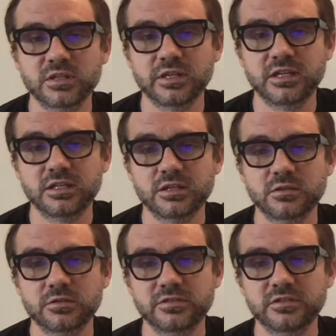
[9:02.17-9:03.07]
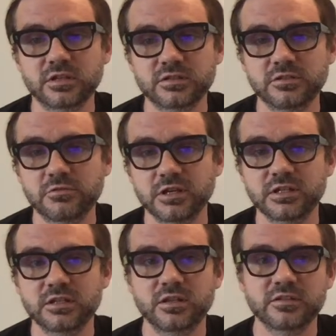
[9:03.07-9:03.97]
late and get a little deducted
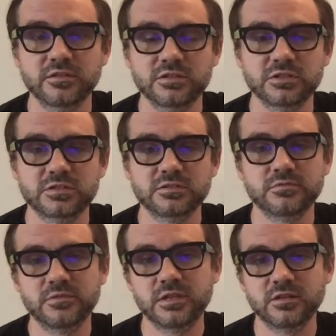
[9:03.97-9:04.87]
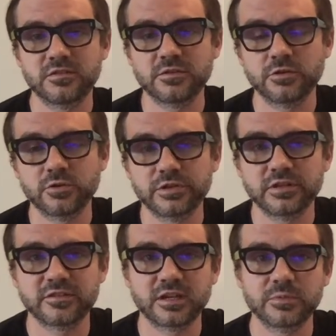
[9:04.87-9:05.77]
credit than to just get a zero on the
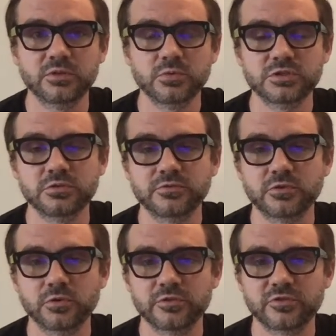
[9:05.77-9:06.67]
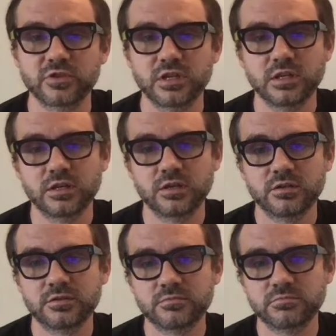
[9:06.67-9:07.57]
assignment, which would, of course,
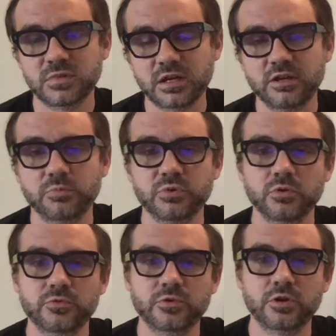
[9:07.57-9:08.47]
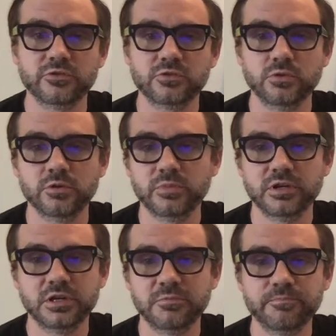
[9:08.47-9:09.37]
not help your overall score. But,
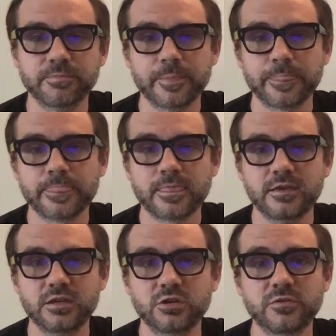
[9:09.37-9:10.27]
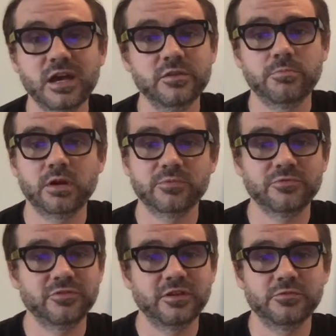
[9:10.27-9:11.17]
uh, you know, you've had the prompts for
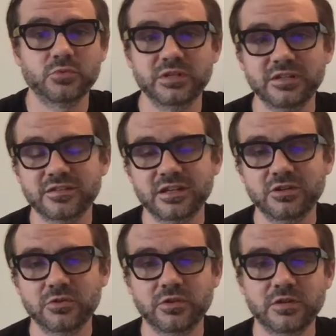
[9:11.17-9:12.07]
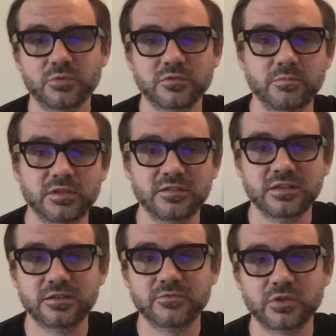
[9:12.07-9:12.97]
several weeks, and I know that everyone's busy
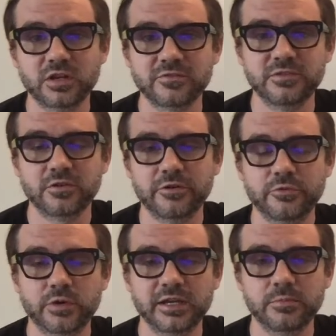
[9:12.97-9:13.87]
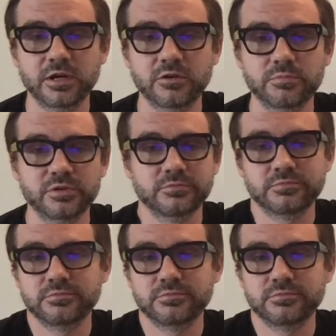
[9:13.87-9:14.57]
and philosophy's hard to write about, but,